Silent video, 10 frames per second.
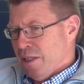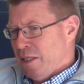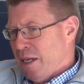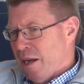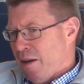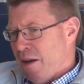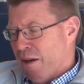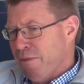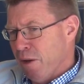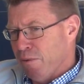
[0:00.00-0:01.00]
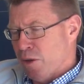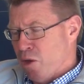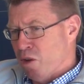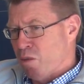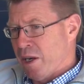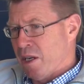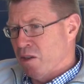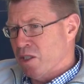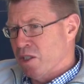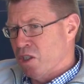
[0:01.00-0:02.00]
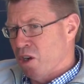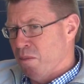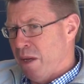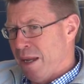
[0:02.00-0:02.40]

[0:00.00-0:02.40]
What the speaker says: I felt for Ewan when he lost the job,